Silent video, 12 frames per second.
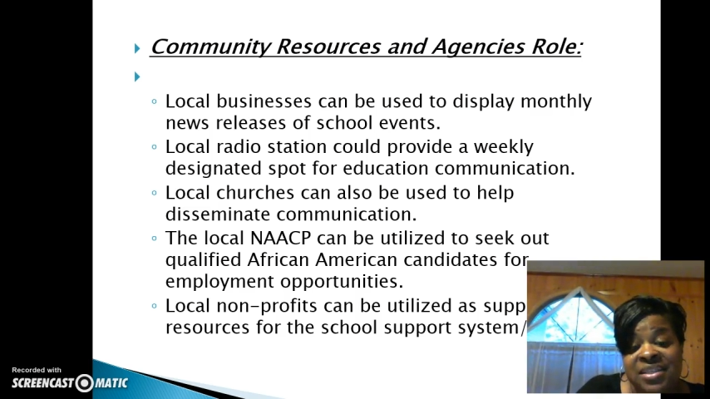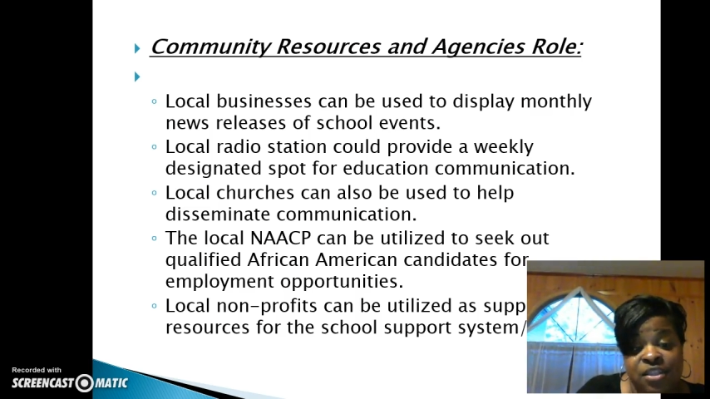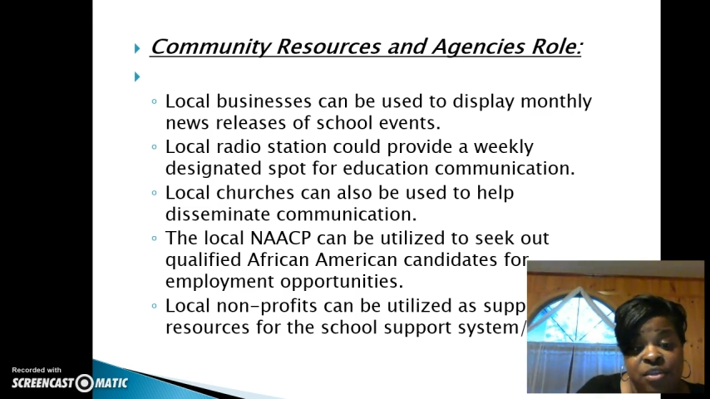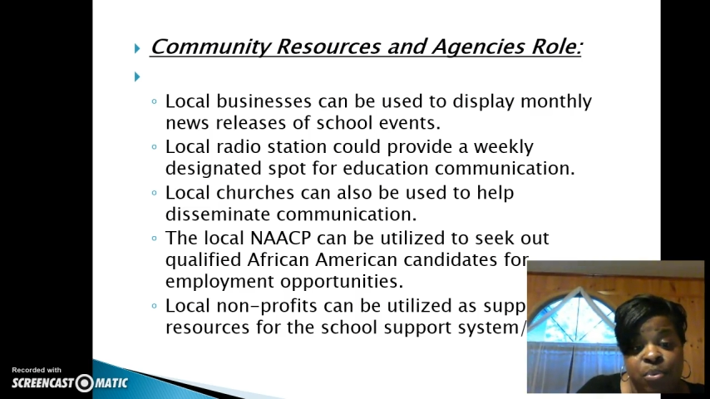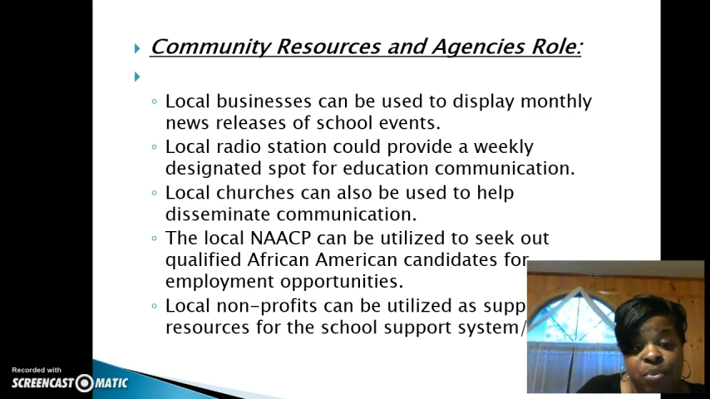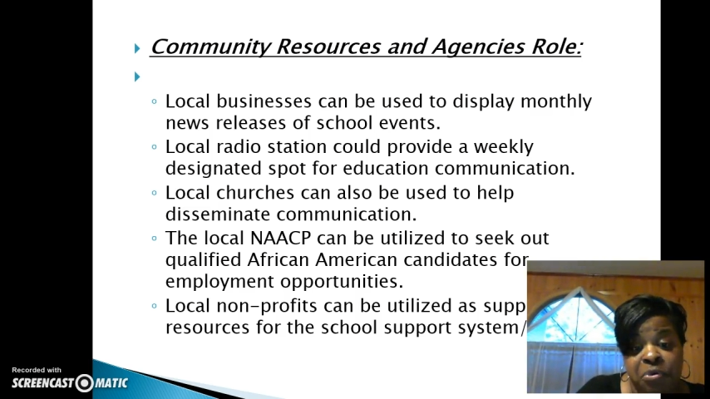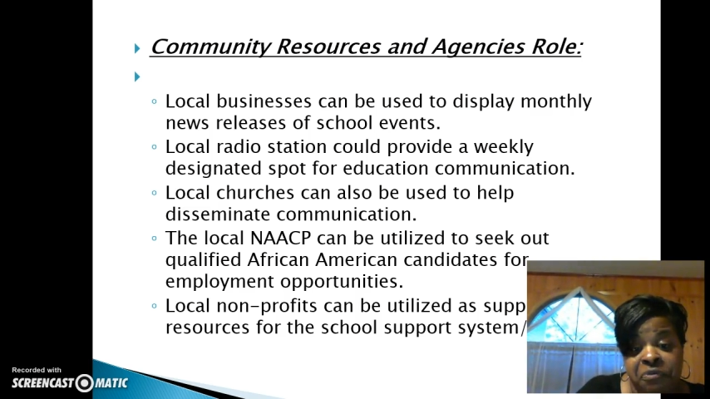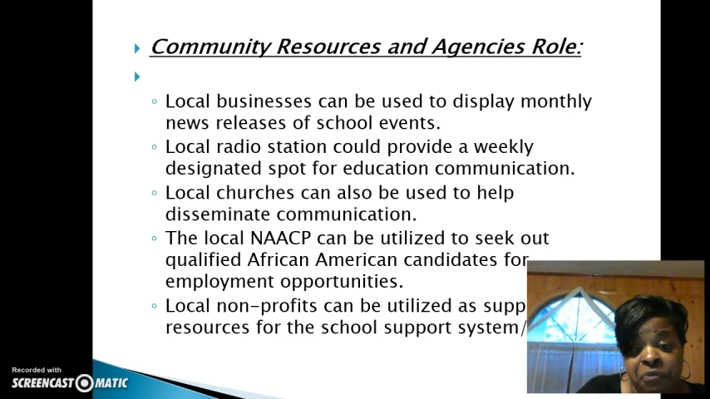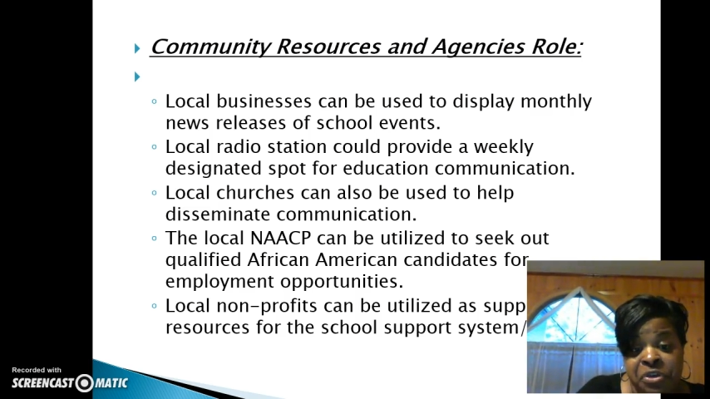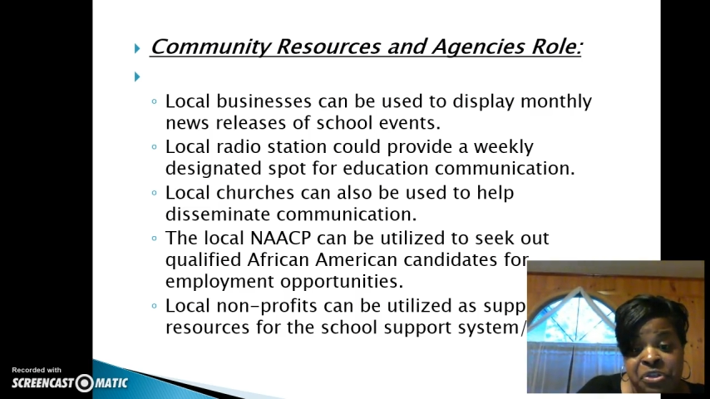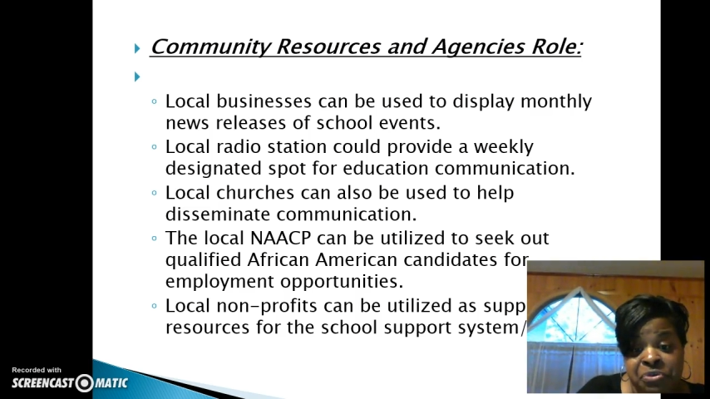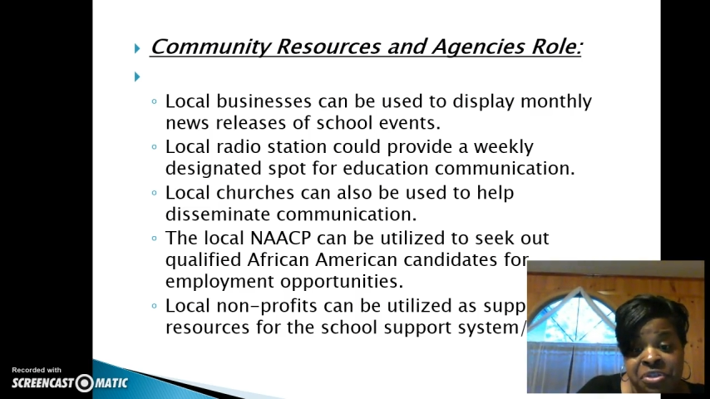as
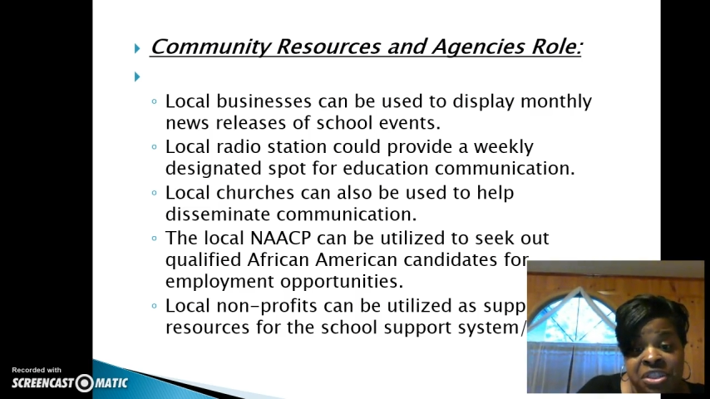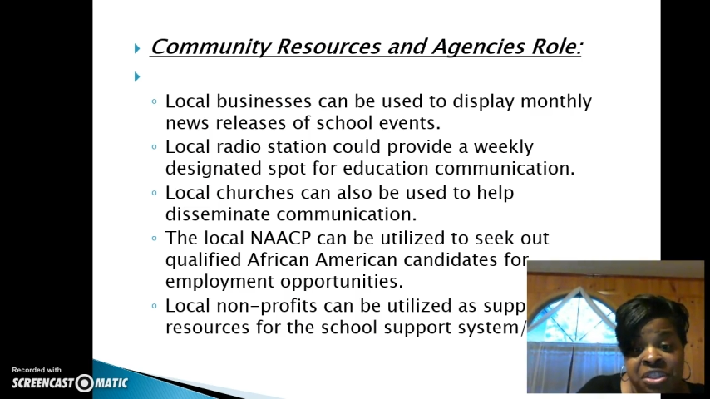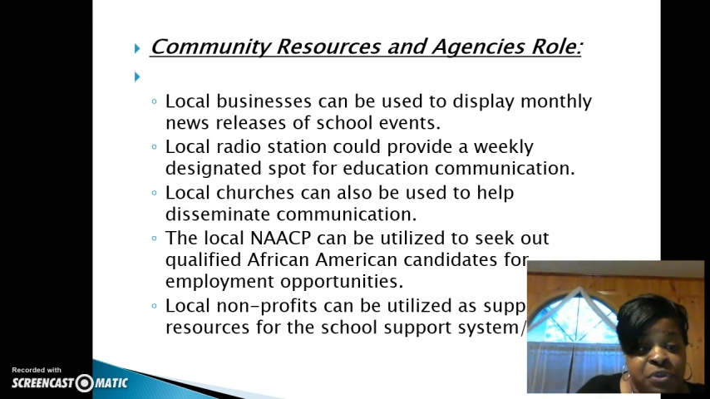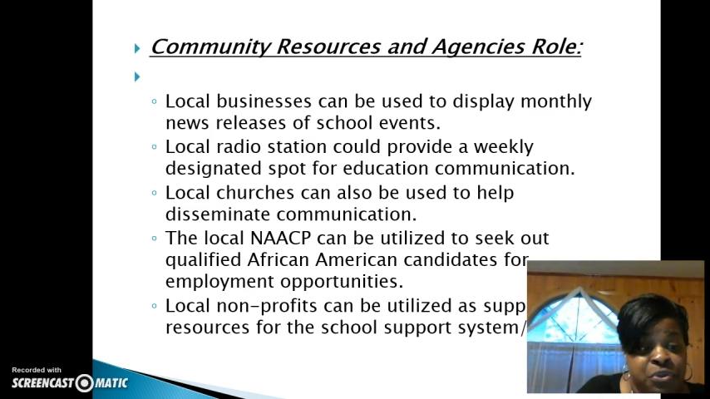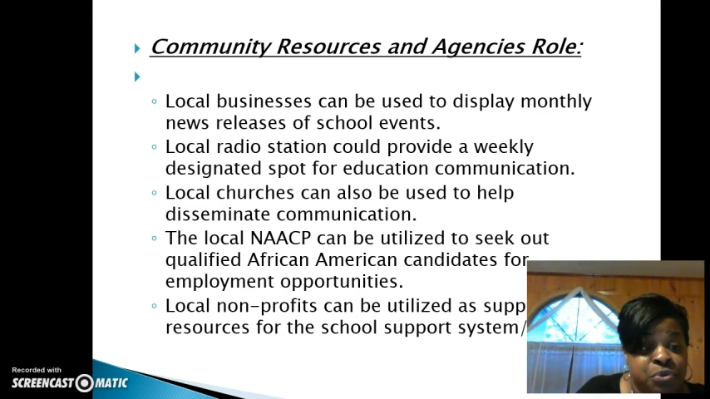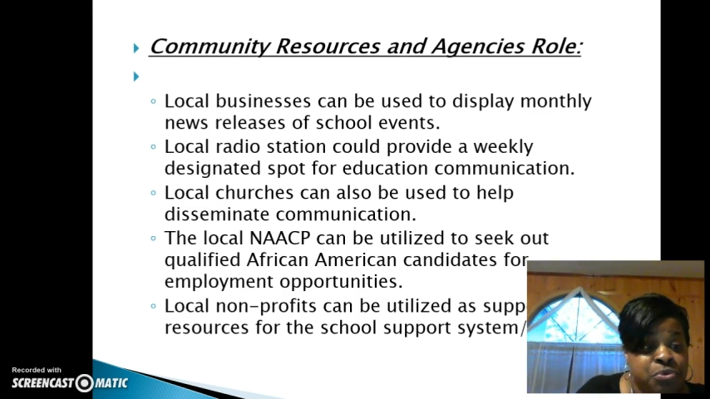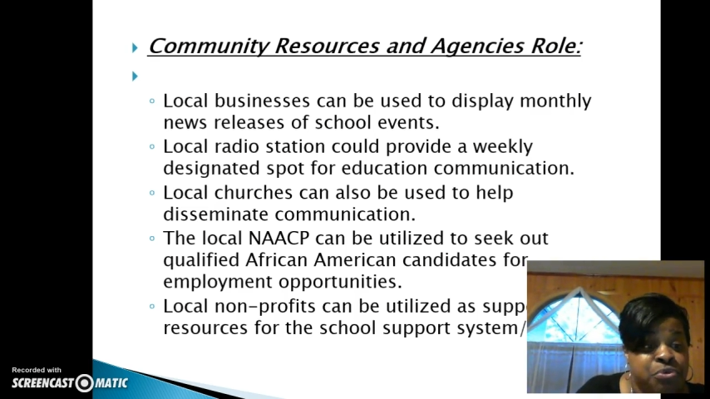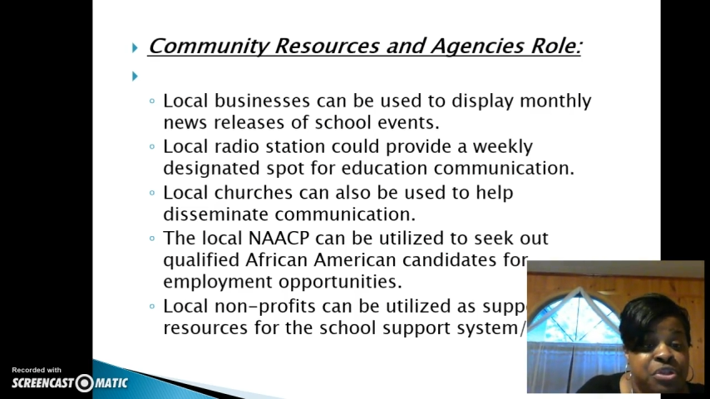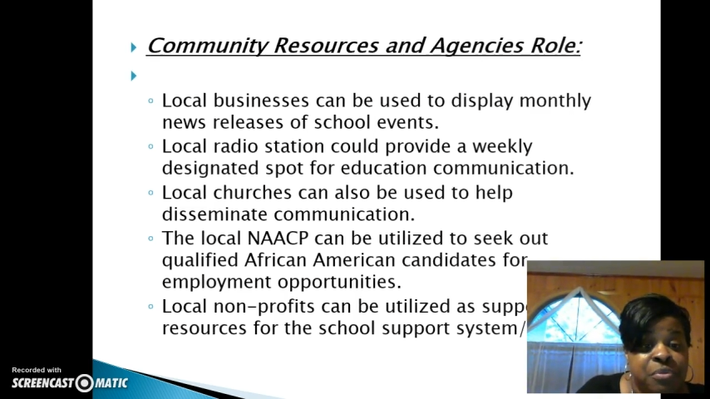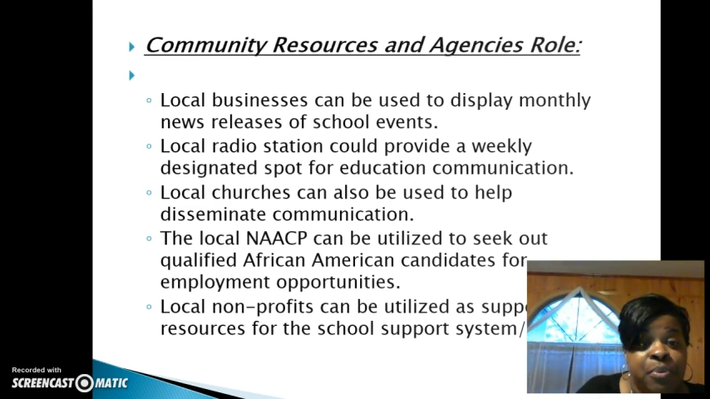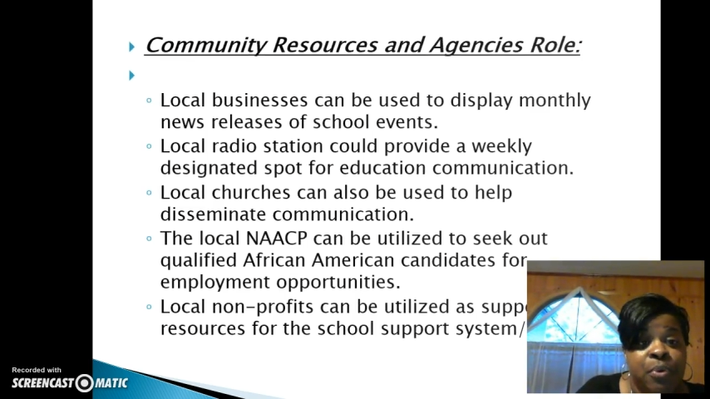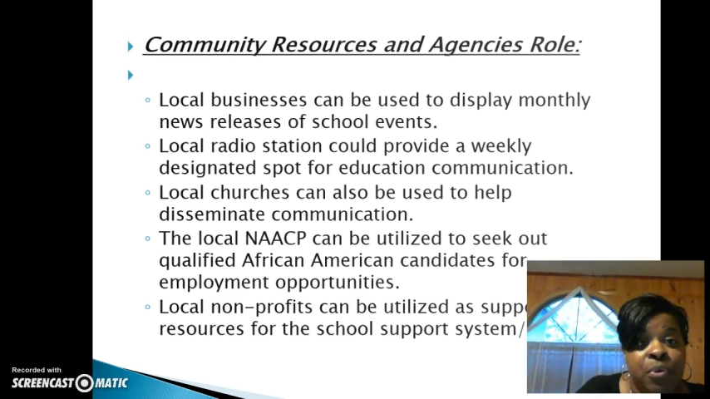supportive resources for school
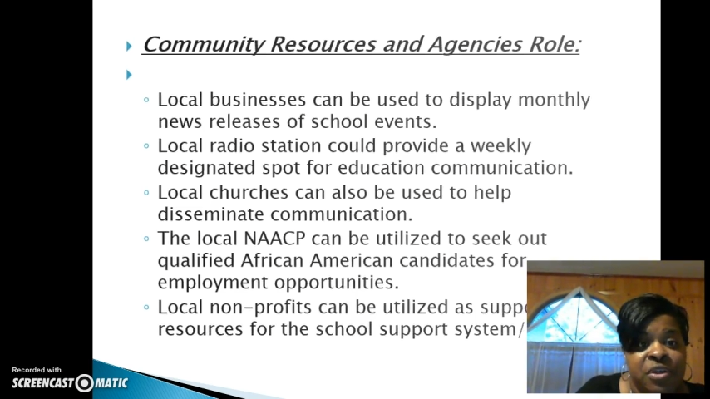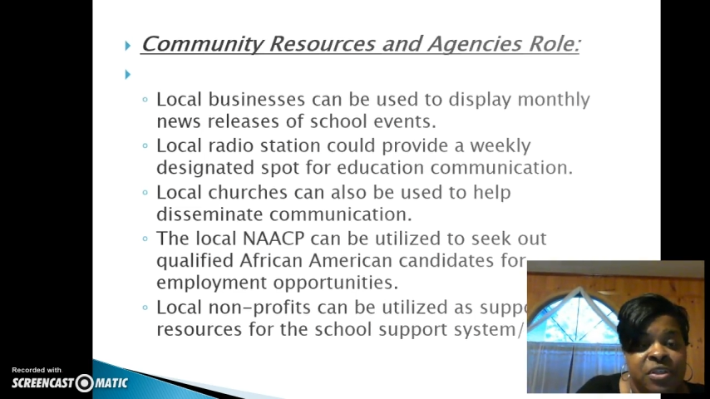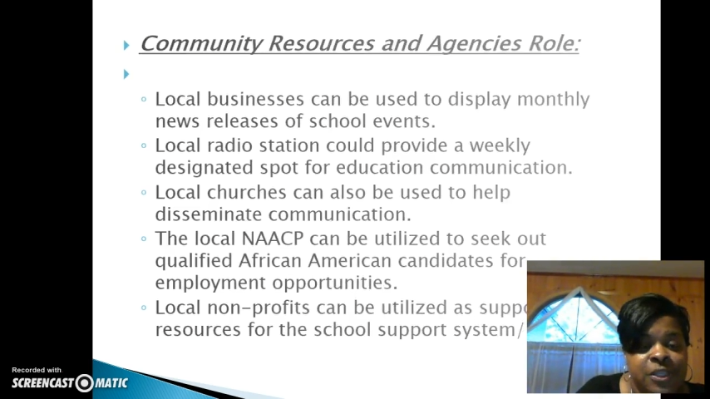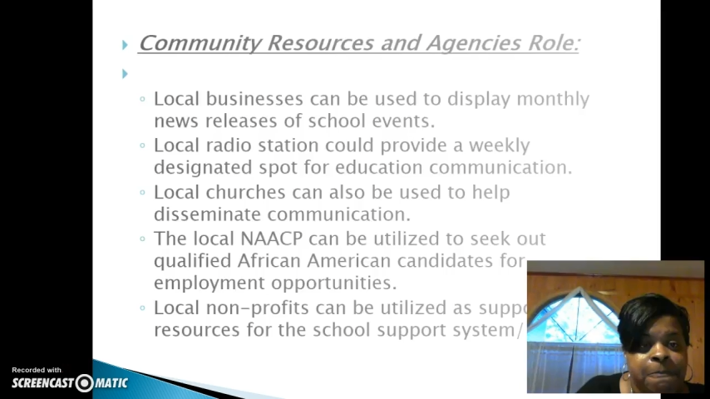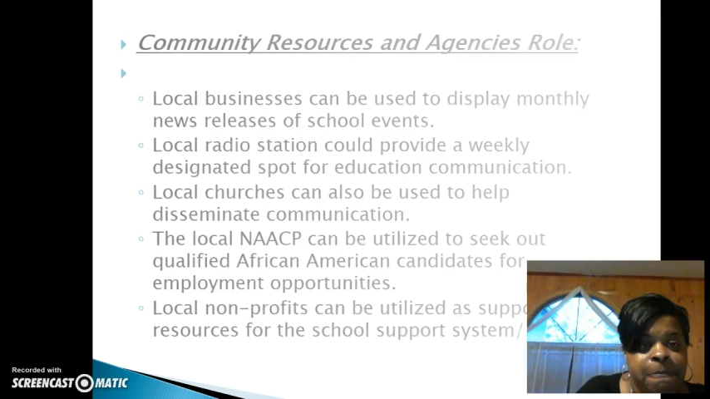support.